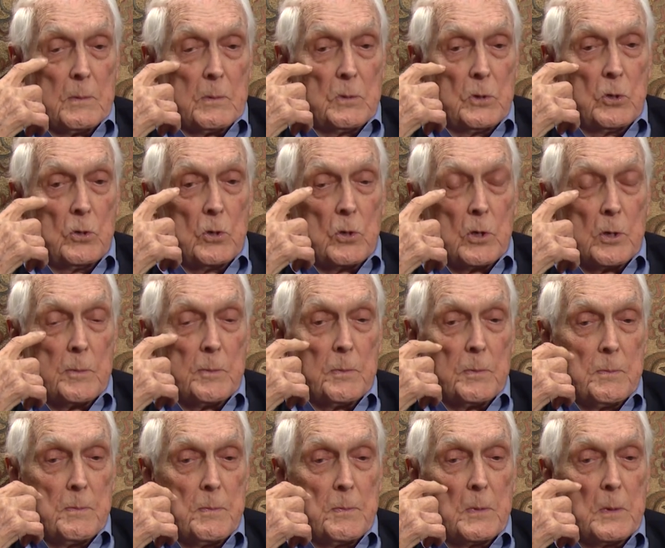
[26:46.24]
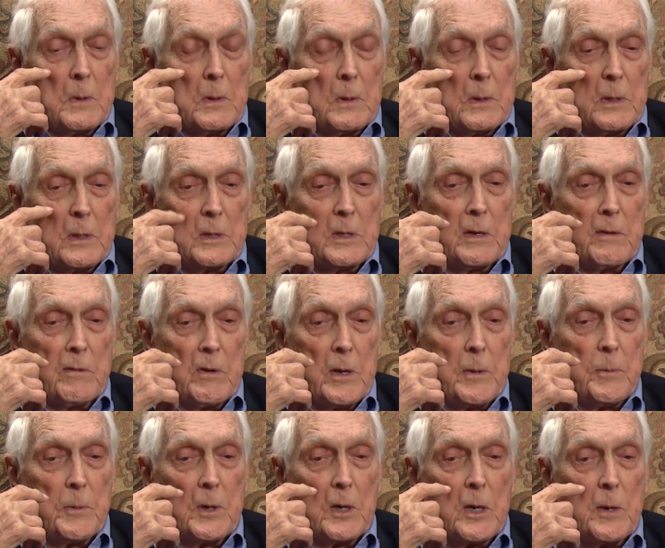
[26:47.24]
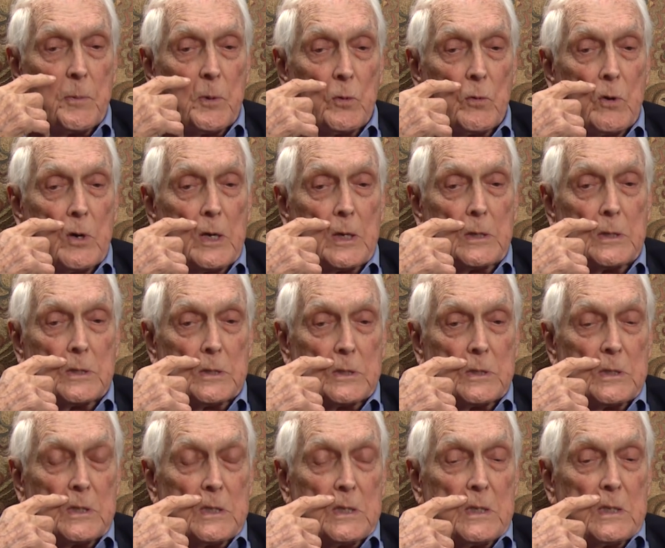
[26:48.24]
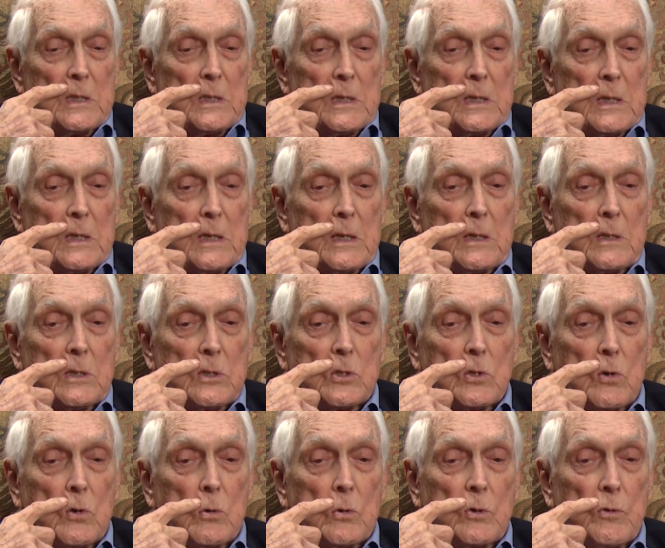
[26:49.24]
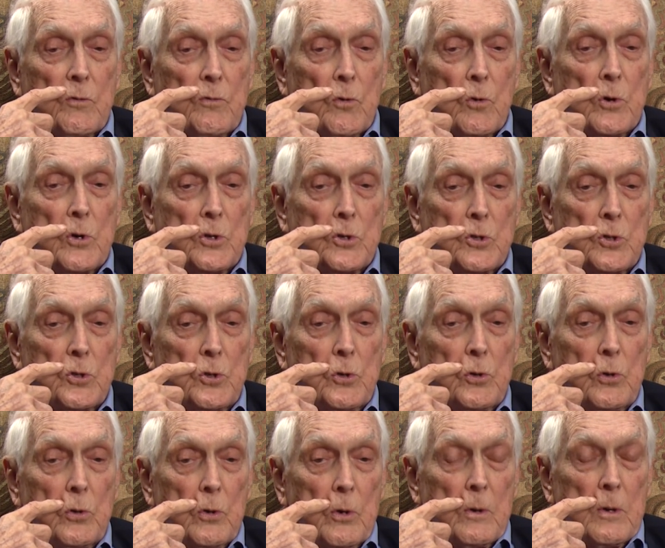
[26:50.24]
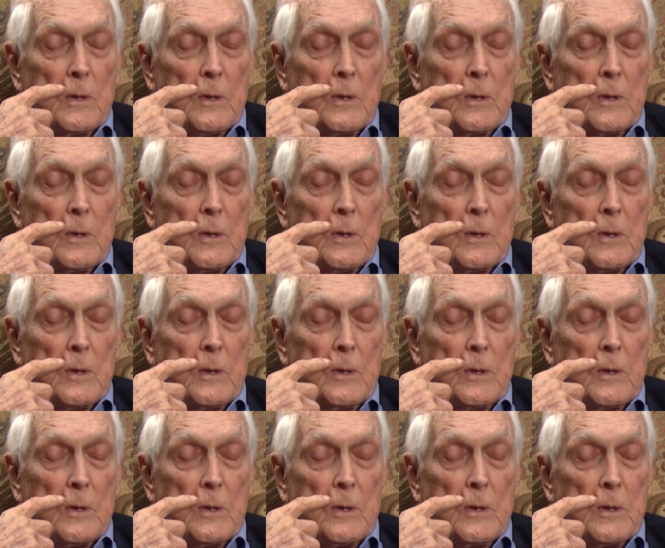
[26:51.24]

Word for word: Newcombe had given up a couple runs, and the score was four to two.